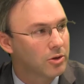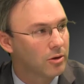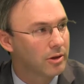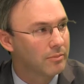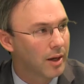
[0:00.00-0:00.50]

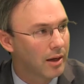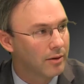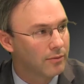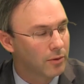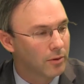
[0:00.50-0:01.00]
attorney
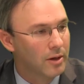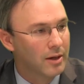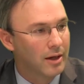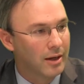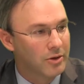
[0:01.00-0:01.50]
behavior
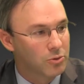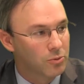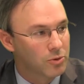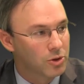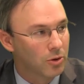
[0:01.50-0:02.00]
and as a
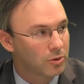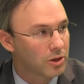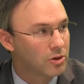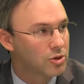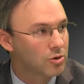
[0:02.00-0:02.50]
result
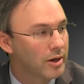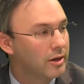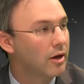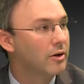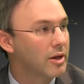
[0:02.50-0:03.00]

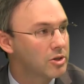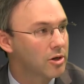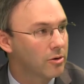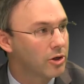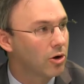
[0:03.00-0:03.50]
constrain
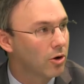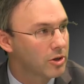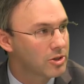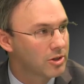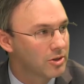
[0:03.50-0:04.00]
unnecessary
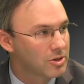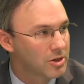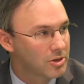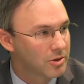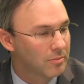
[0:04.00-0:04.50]
costs to the
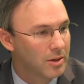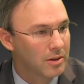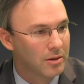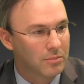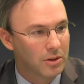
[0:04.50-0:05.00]
system,
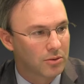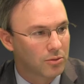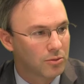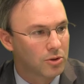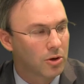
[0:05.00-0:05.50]
be it
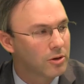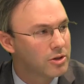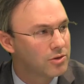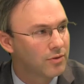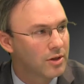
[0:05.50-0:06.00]
through
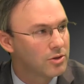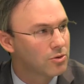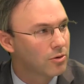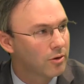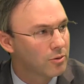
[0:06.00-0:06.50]
attorney's
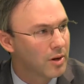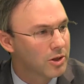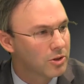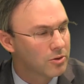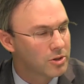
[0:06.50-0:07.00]
fees or other
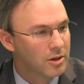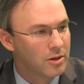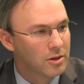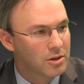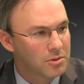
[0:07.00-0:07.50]
measures.
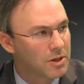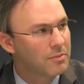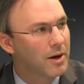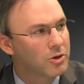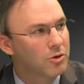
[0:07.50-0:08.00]
Speak
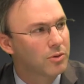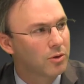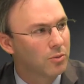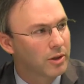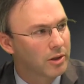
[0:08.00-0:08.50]
about your
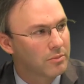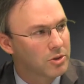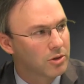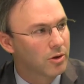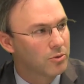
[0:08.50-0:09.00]
bill when it
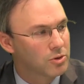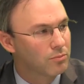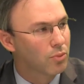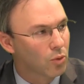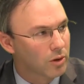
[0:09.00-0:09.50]
comes to those
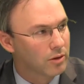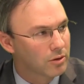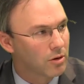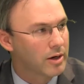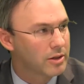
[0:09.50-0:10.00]
important
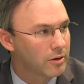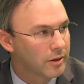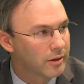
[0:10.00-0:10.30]
criteria.